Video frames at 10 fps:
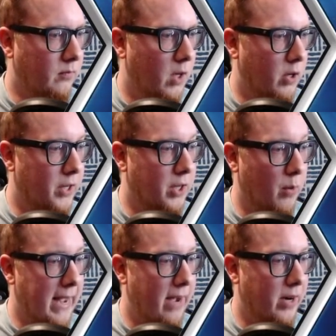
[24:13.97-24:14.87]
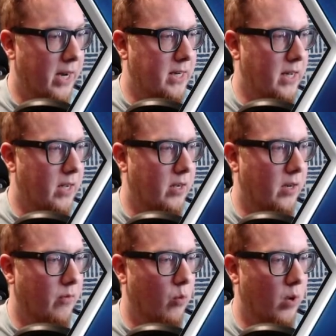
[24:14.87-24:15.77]
Okay, so we have an idea
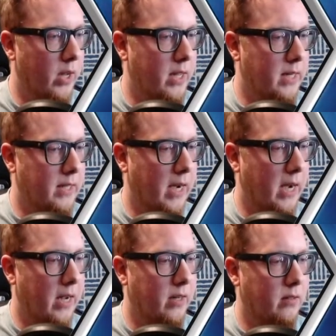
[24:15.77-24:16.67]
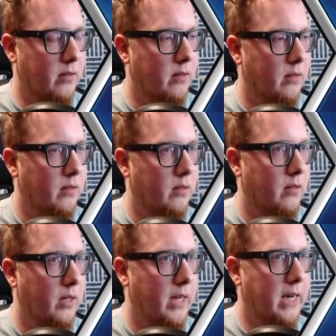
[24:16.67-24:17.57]
of what he's got
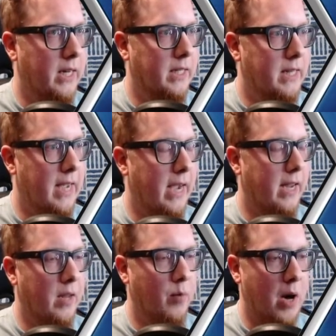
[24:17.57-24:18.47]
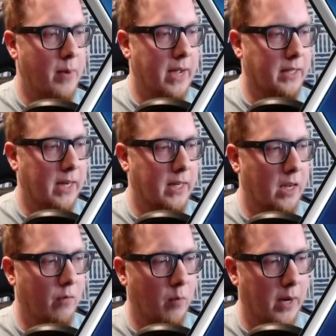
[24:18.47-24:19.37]
in his deck, and he probably has an
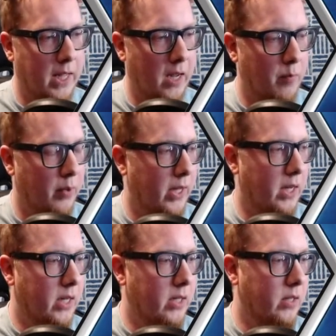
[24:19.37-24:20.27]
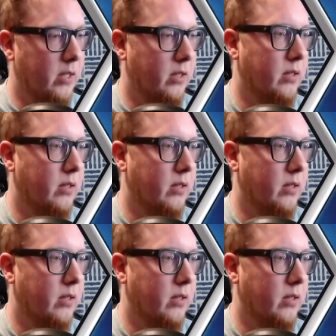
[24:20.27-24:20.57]
idea of what my game plan is.